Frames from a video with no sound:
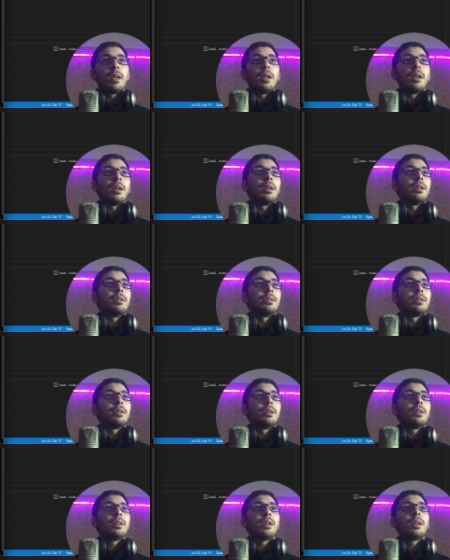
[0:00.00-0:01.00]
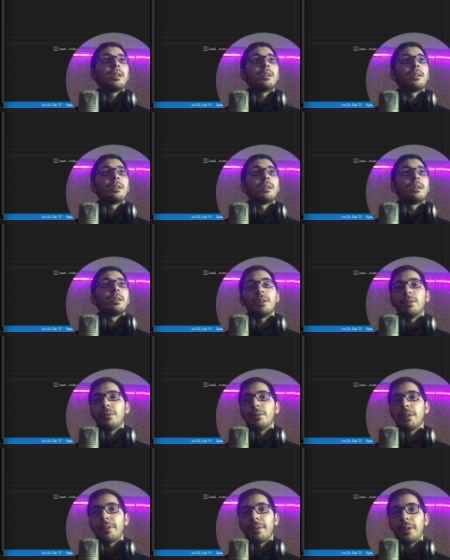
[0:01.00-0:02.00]
and again the
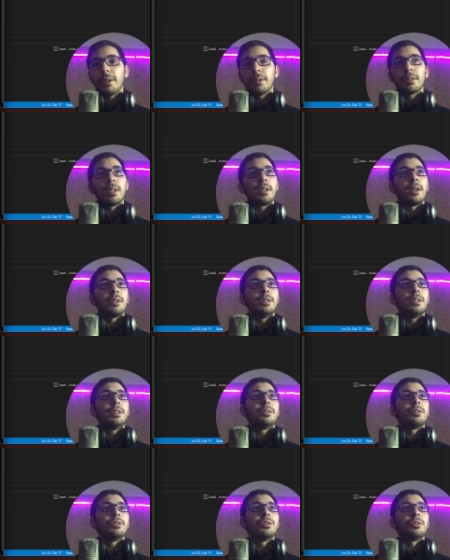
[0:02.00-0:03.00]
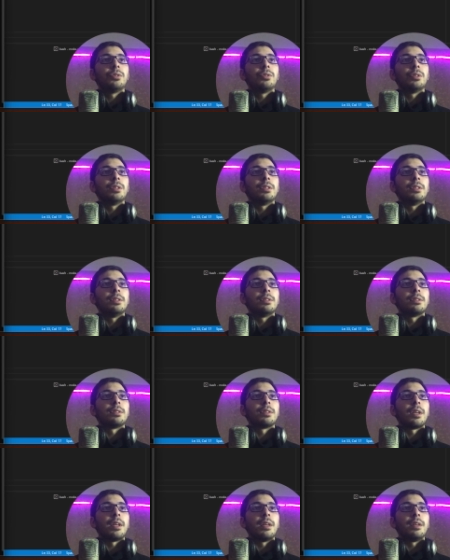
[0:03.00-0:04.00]
only thing that I need to do is
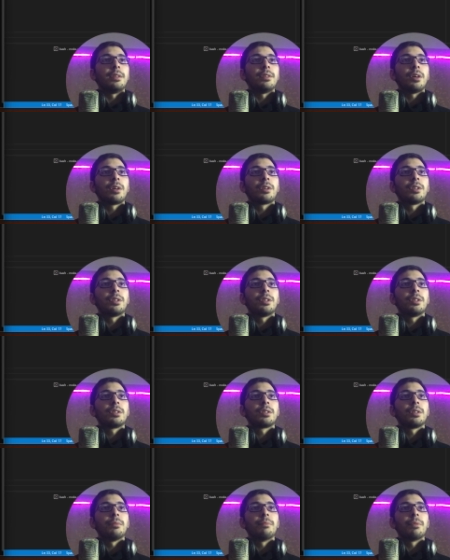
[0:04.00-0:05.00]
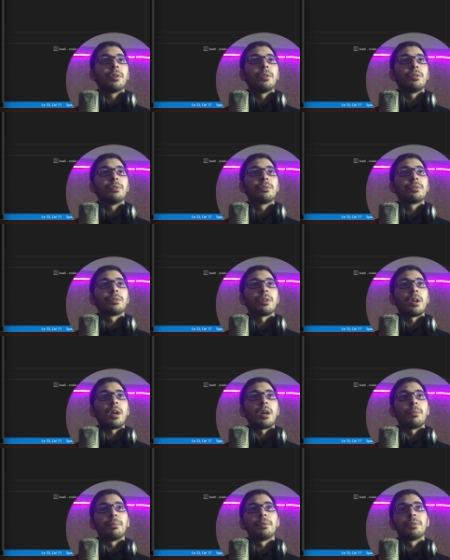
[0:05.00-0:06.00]
say docker compose
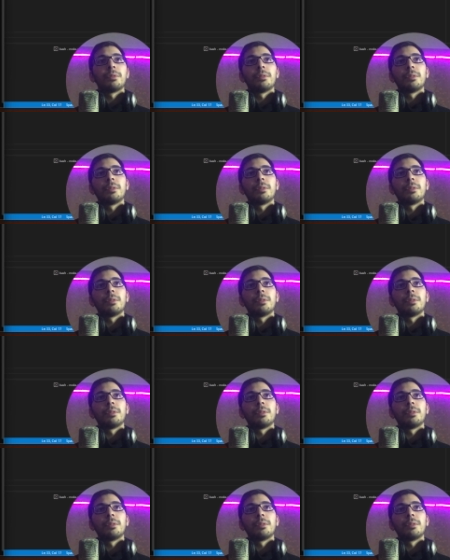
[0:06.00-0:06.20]
up